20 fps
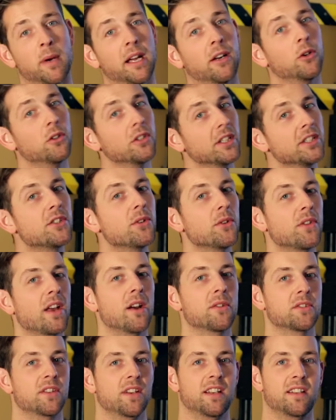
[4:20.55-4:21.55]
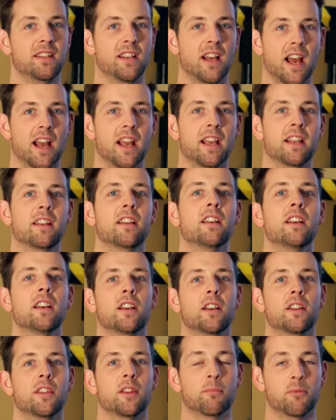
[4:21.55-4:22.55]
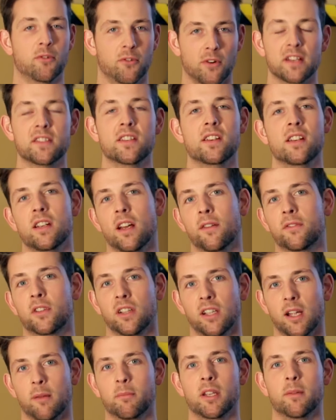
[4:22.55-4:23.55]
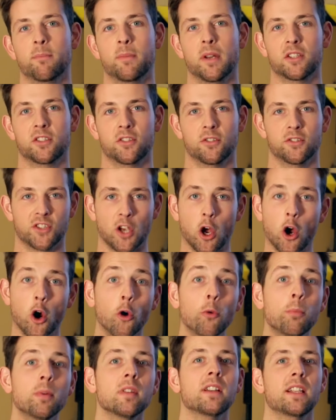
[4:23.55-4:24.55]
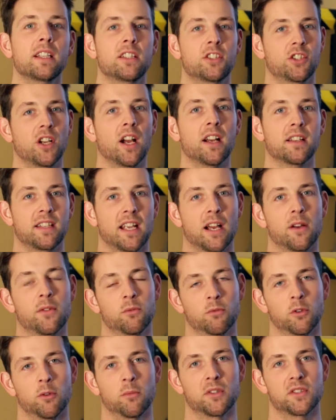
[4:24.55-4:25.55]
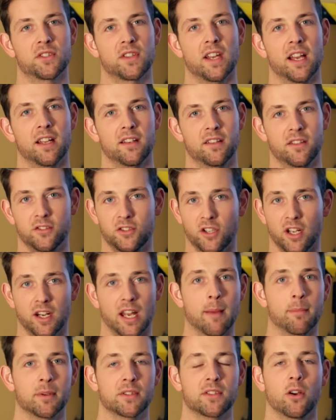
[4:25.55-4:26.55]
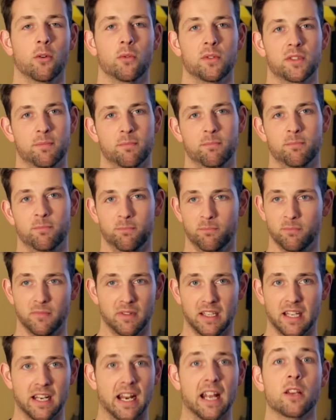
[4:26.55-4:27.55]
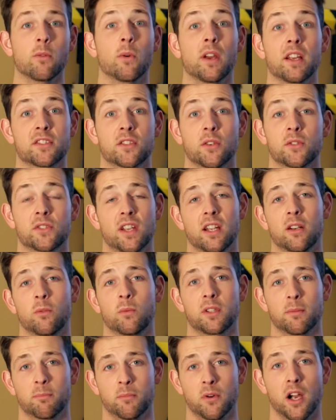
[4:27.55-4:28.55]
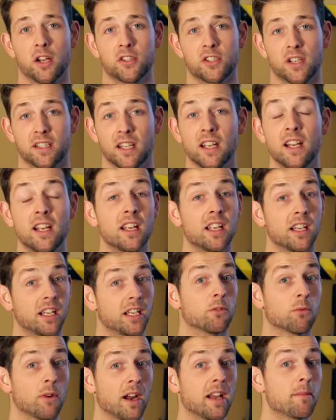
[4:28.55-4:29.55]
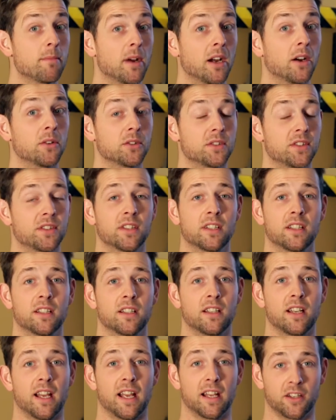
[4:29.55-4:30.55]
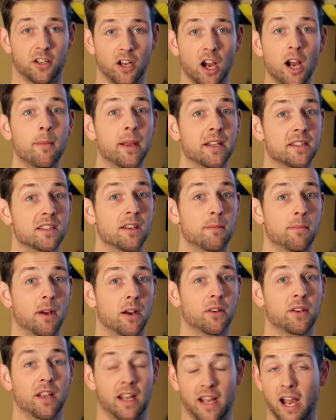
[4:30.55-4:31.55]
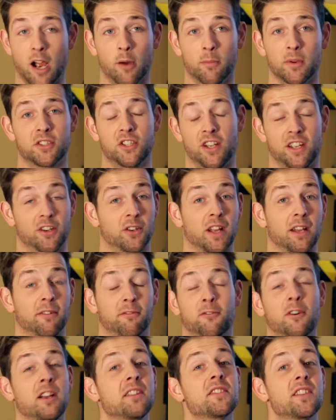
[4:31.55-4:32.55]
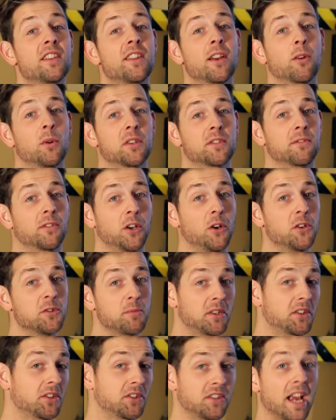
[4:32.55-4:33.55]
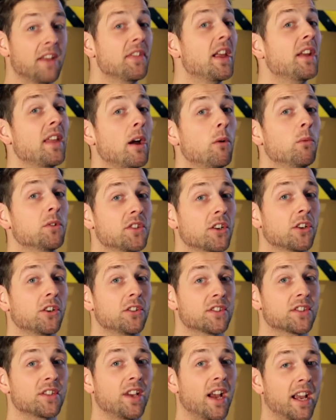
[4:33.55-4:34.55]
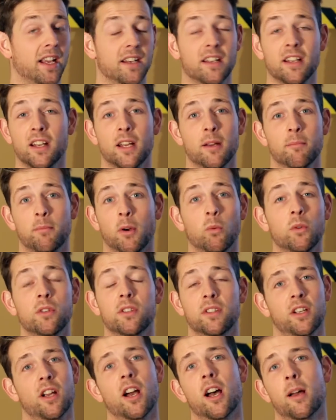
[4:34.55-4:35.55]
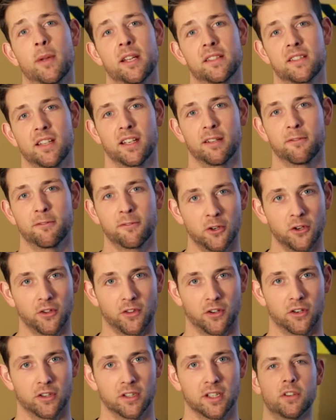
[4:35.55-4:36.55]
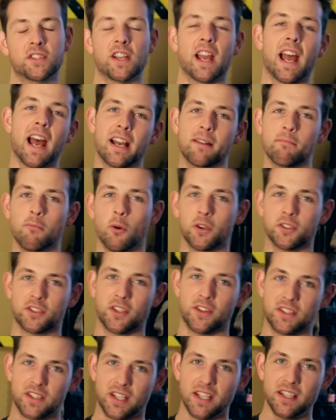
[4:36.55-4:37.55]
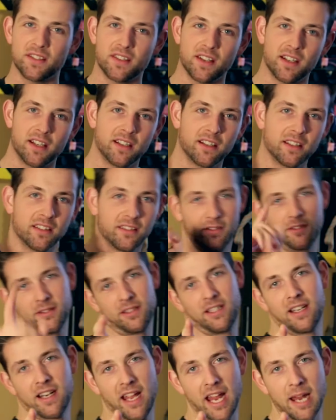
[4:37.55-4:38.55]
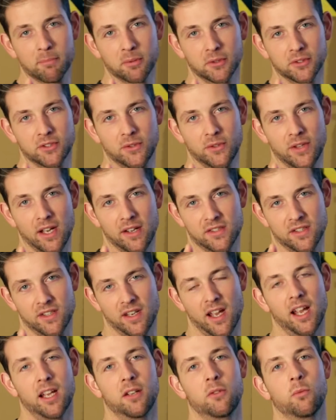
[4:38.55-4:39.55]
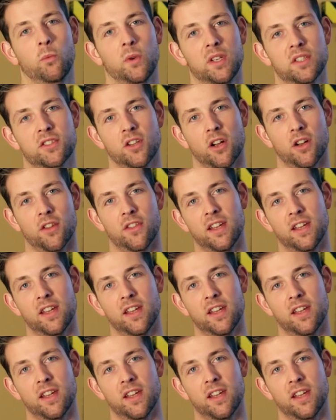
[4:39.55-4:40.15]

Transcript: by early 2009, the president of Columbia Pictures openly shot down the rumors that Judd Apatow was in any way associated with the project. He'd read about and commented about how much internet frenzy there was for Ghostbusters, and that was a good sign, but wouldn't comment any further. However, to add more to the teasing, in April 2009, we saw